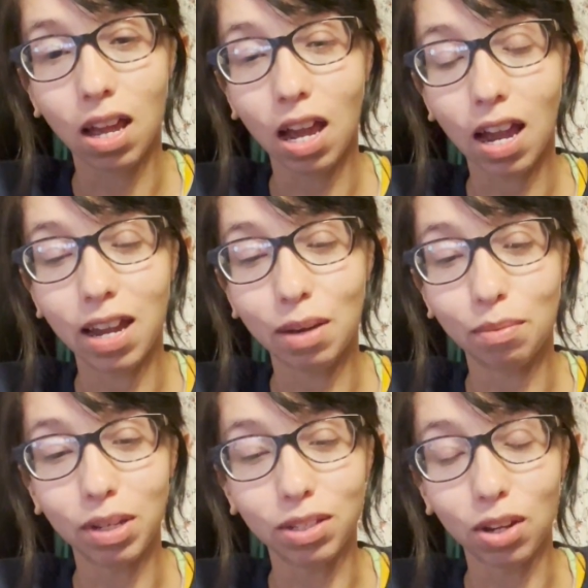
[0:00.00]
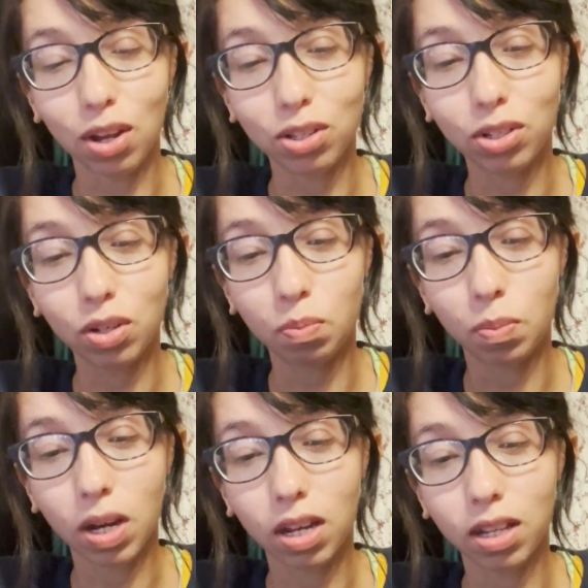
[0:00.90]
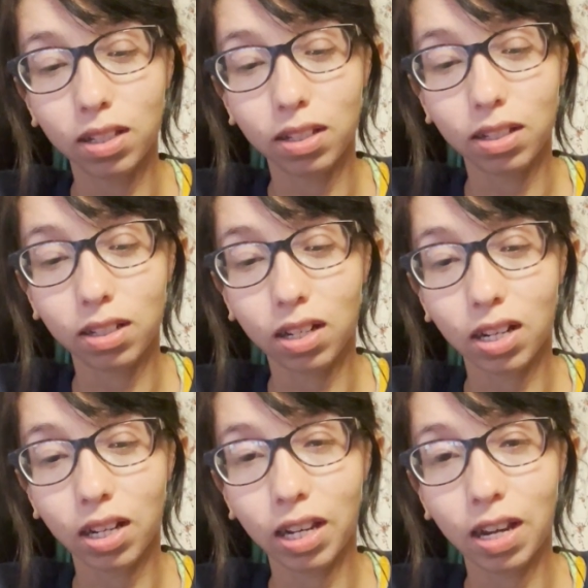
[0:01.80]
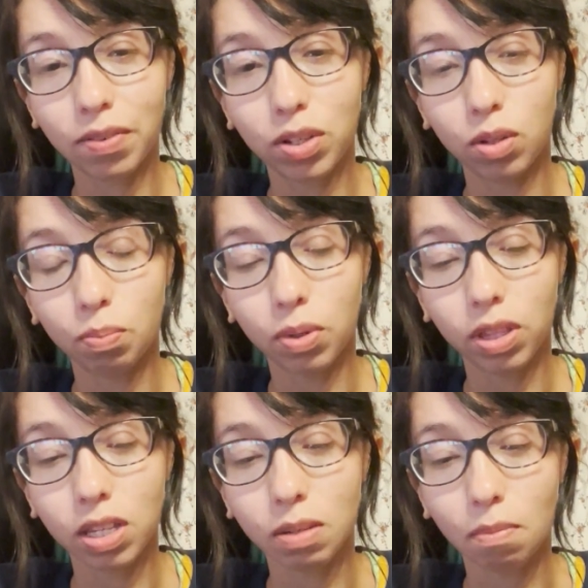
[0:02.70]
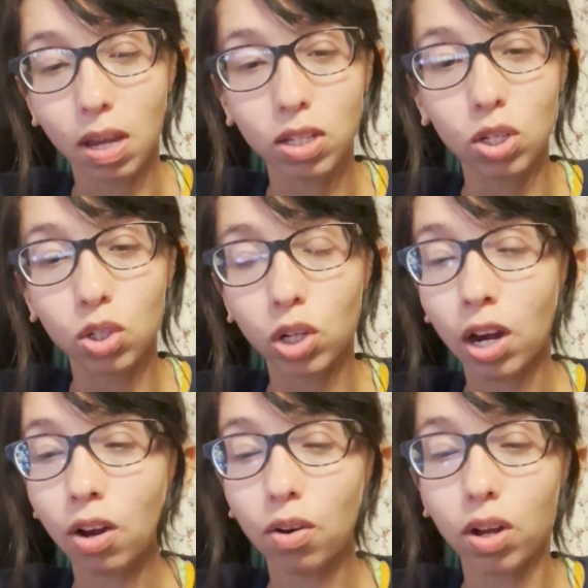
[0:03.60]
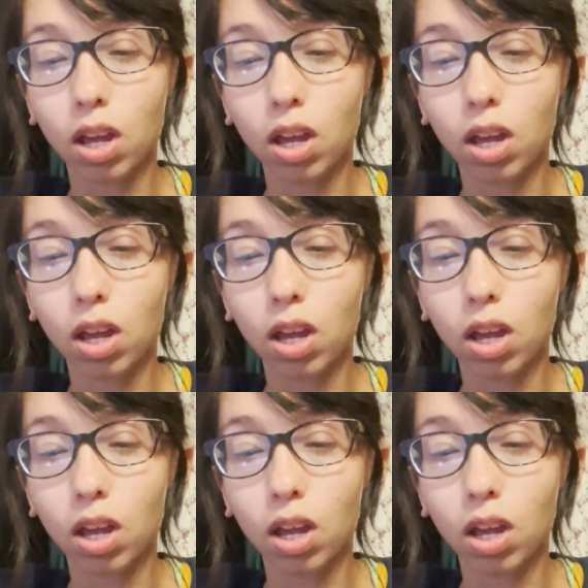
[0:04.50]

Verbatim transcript: I am exhausted but I have to put this message out.